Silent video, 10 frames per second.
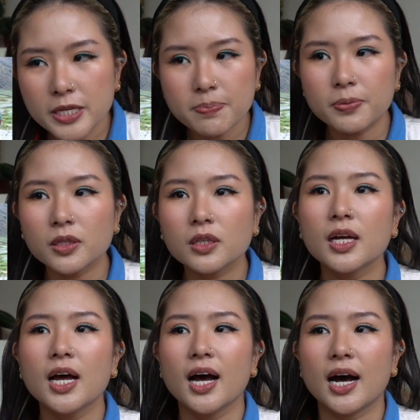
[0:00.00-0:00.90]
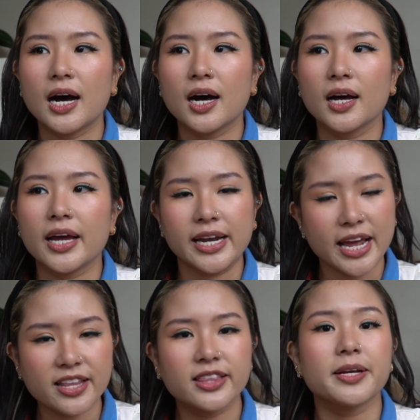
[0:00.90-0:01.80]
people are an
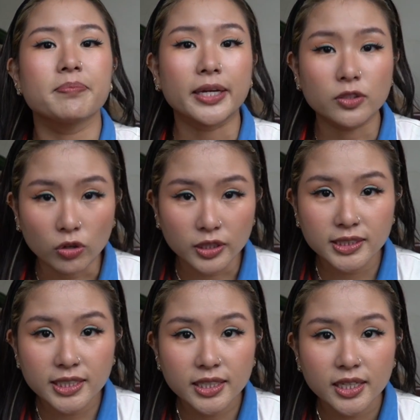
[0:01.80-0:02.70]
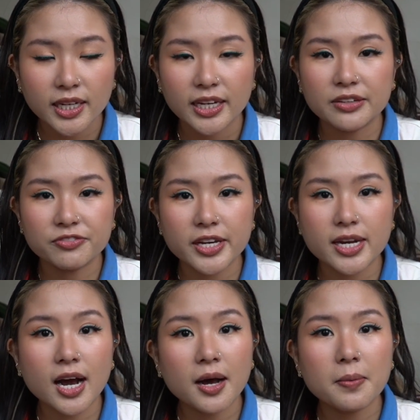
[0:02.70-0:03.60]
ethnic minority in
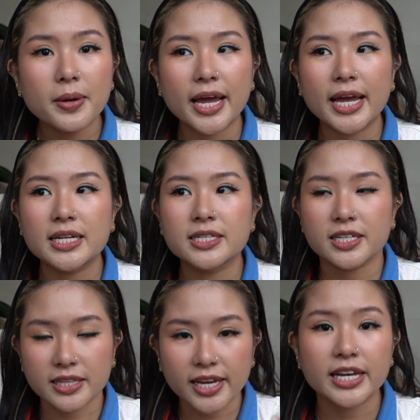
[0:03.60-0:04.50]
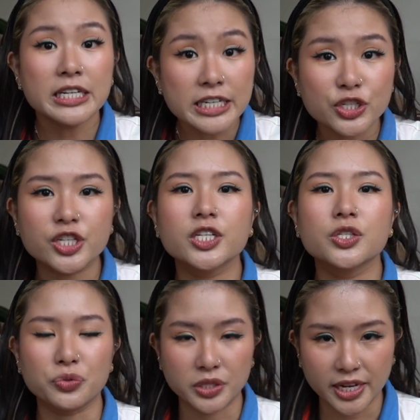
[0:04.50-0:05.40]
Vietnam, and they're indigenous to the